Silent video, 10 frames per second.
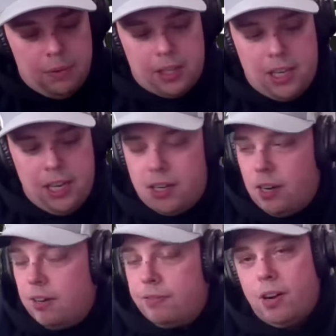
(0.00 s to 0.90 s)
Kia
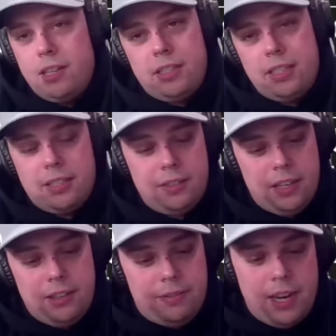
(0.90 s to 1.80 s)
Kara-France in
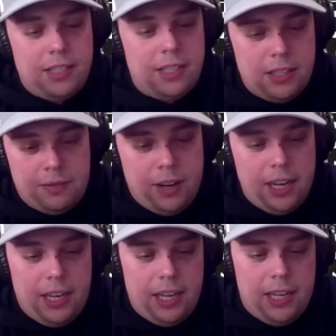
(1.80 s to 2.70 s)
this
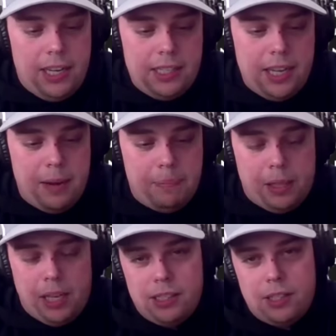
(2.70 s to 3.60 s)
fight, and he's a
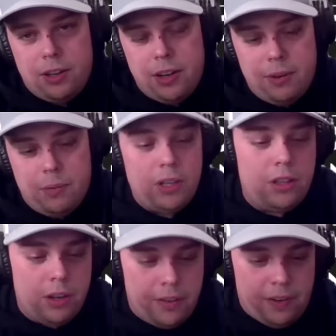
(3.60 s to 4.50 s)
plus
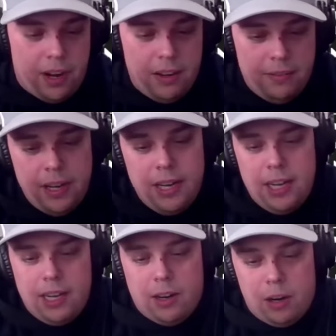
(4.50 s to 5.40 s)
135.
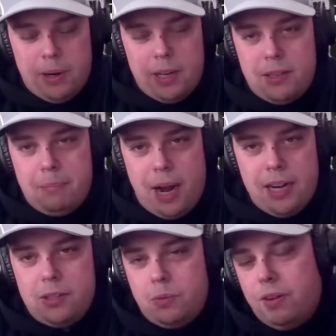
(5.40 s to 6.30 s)
Garbrandt's a
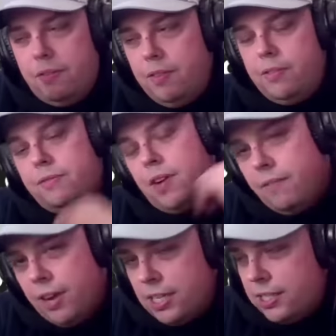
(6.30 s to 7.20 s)
minus
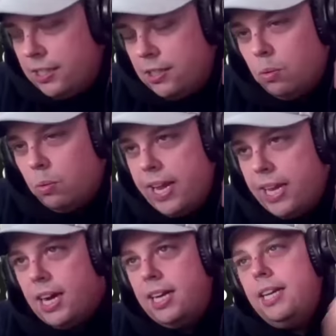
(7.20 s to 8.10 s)
155. I just think that the weight
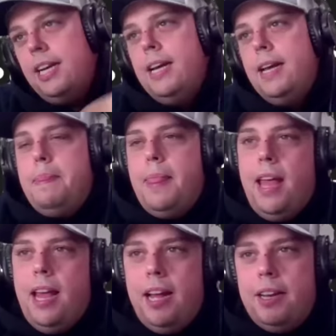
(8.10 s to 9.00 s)
cut
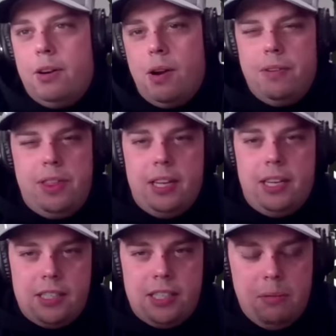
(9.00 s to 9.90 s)
and everything
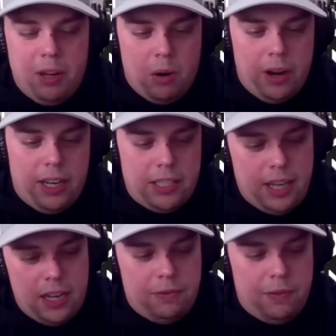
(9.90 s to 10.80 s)
doesn't seem to be going in this
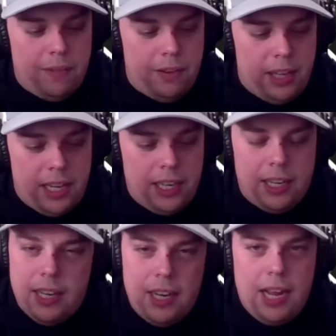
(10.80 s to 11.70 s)
guy's favor
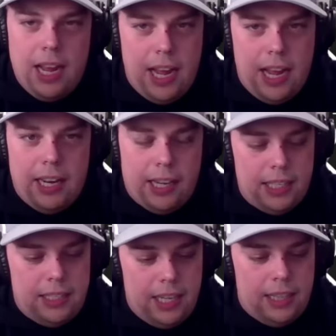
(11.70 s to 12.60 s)
lately. And like I
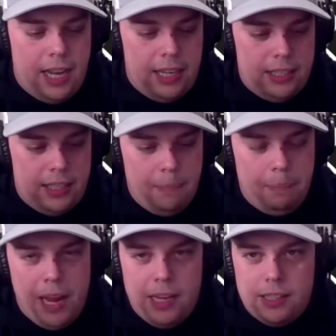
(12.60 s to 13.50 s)
said, that
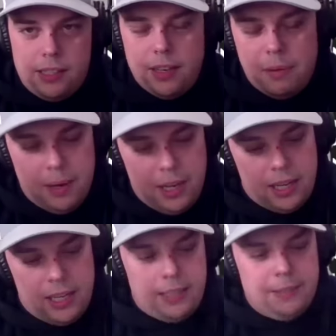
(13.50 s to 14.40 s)
pace is going to
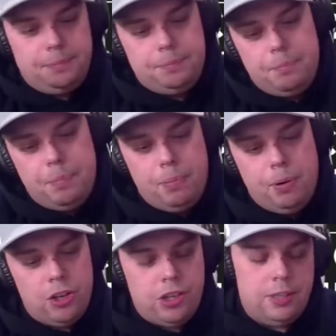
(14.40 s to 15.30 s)
be
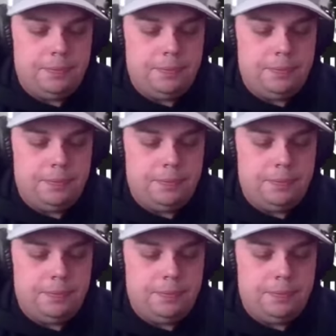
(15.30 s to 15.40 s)
pushed.